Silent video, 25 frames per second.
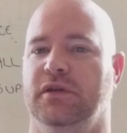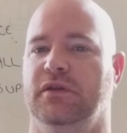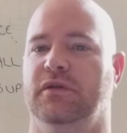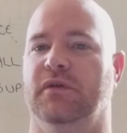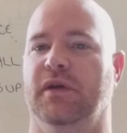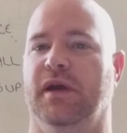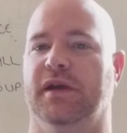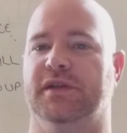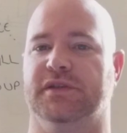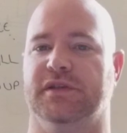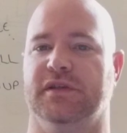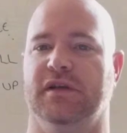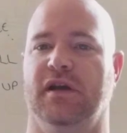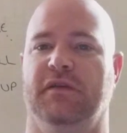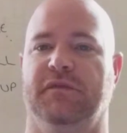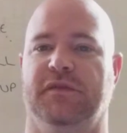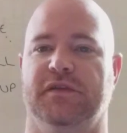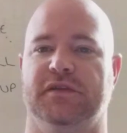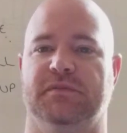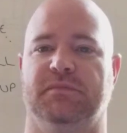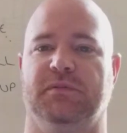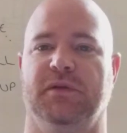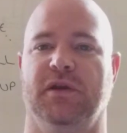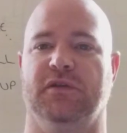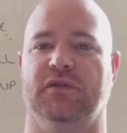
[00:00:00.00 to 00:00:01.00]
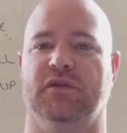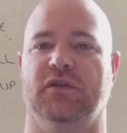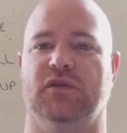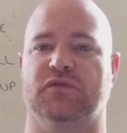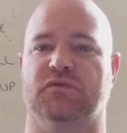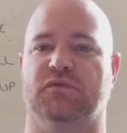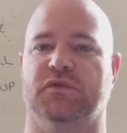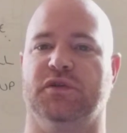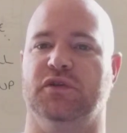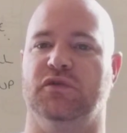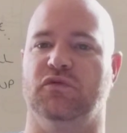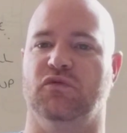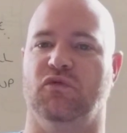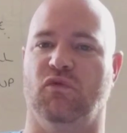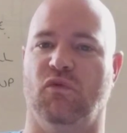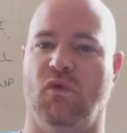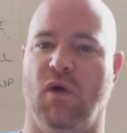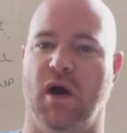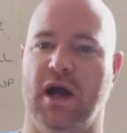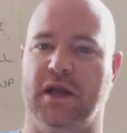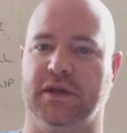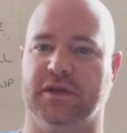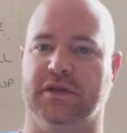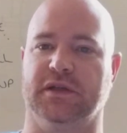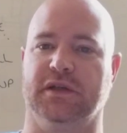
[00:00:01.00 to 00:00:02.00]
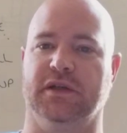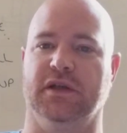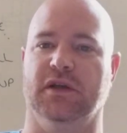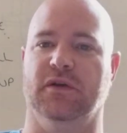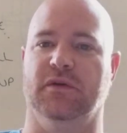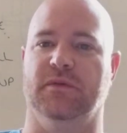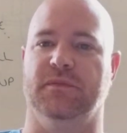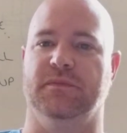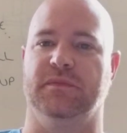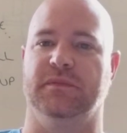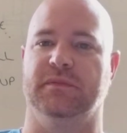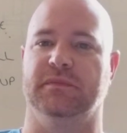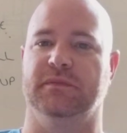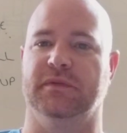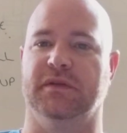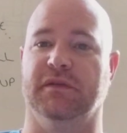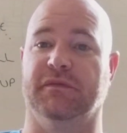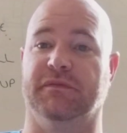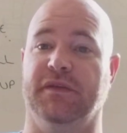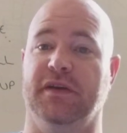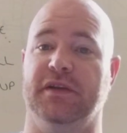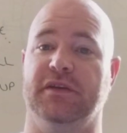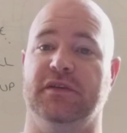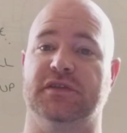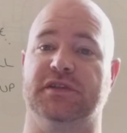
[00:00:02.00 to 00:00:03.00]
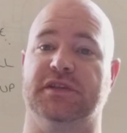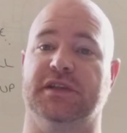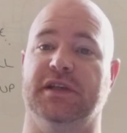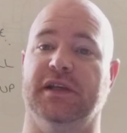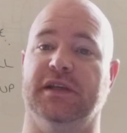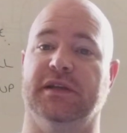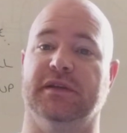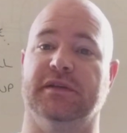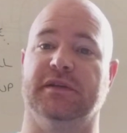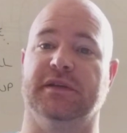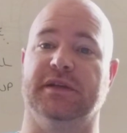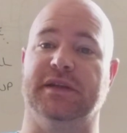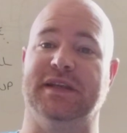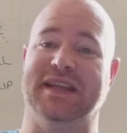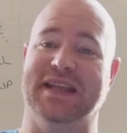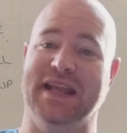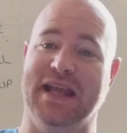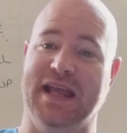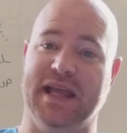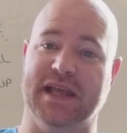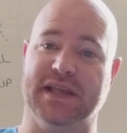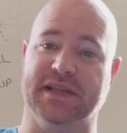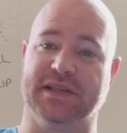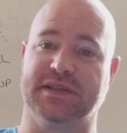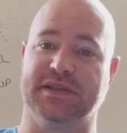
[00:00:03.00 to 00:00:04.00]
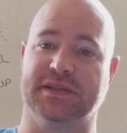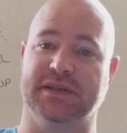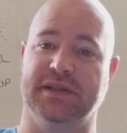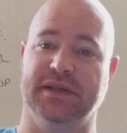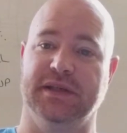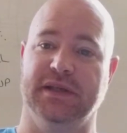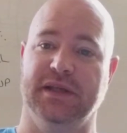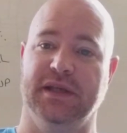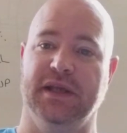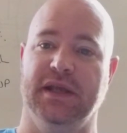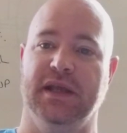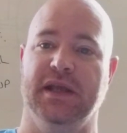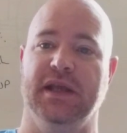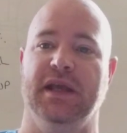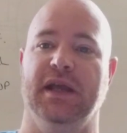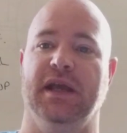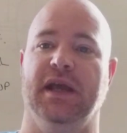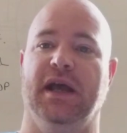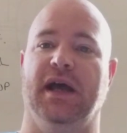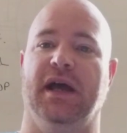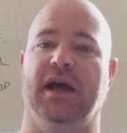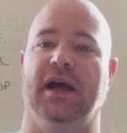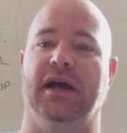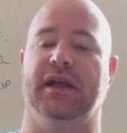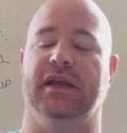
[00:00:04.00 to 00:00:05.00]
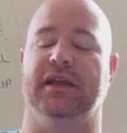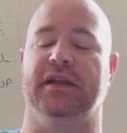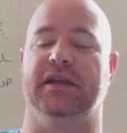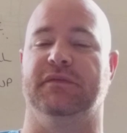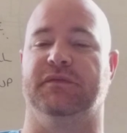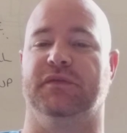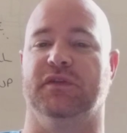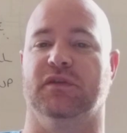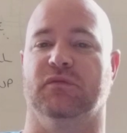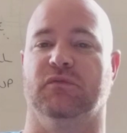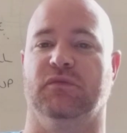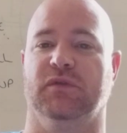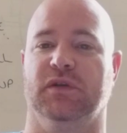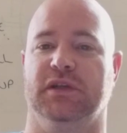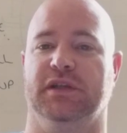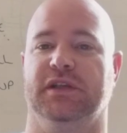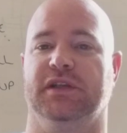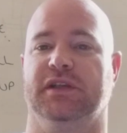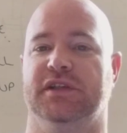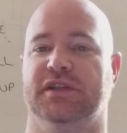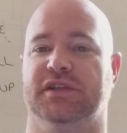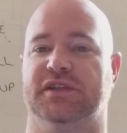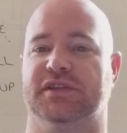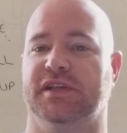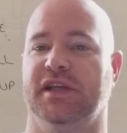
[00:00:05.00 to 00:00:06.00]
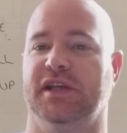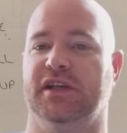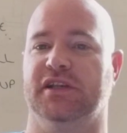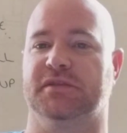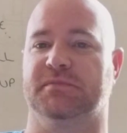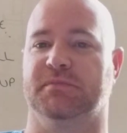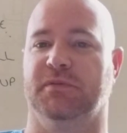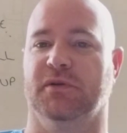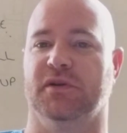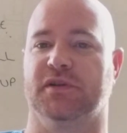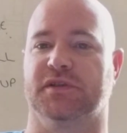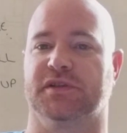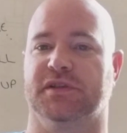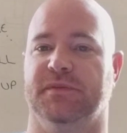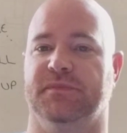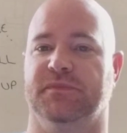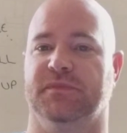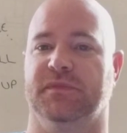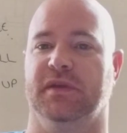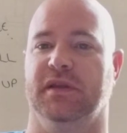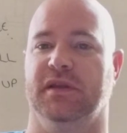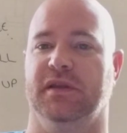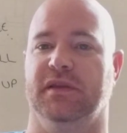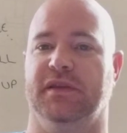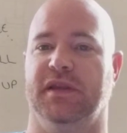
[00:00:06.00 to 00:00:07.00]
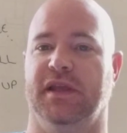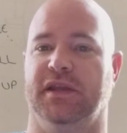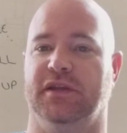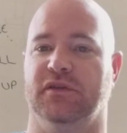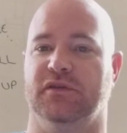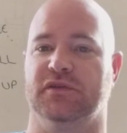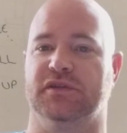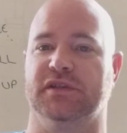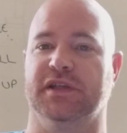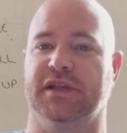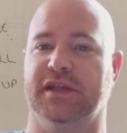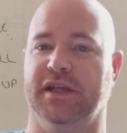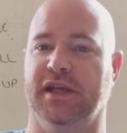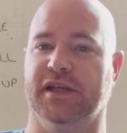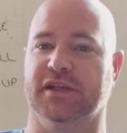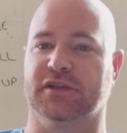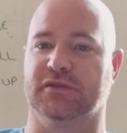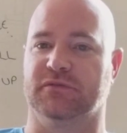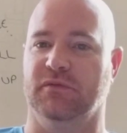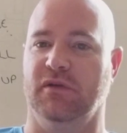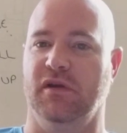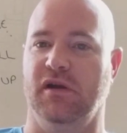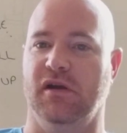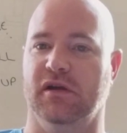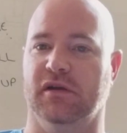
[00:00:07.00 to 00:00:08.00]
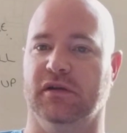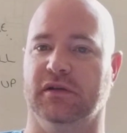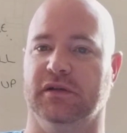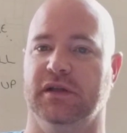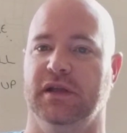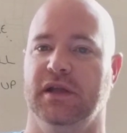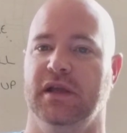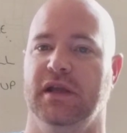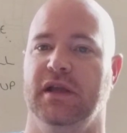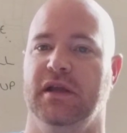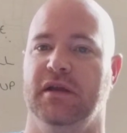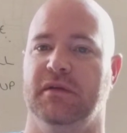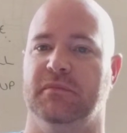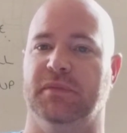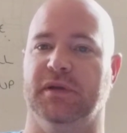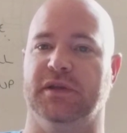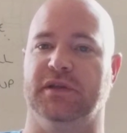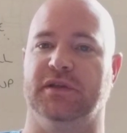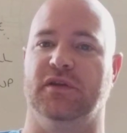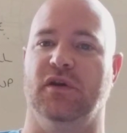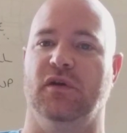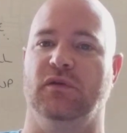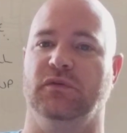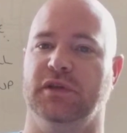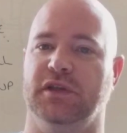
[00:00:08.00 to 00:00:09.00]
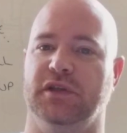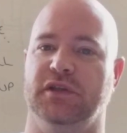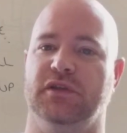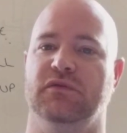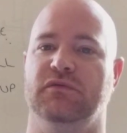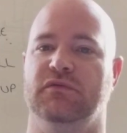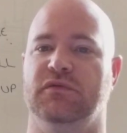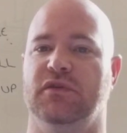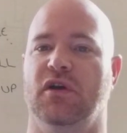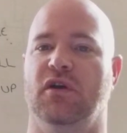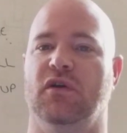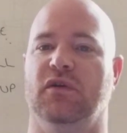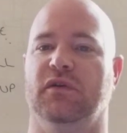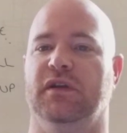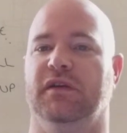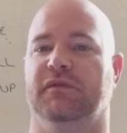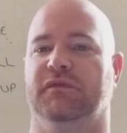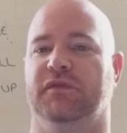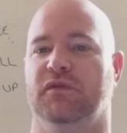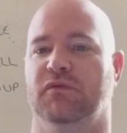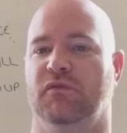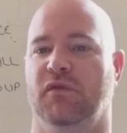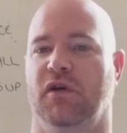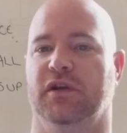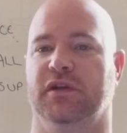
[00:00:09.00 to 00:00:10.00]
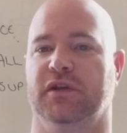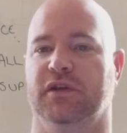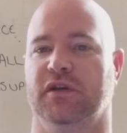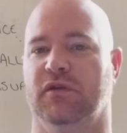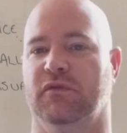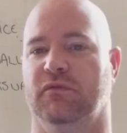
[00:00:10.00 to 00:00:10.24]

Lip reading: as the offensive player knows where you want to go. Defenders can guess, and if you're a really good salesperson, they usually guess wrong, but only you know if you want to go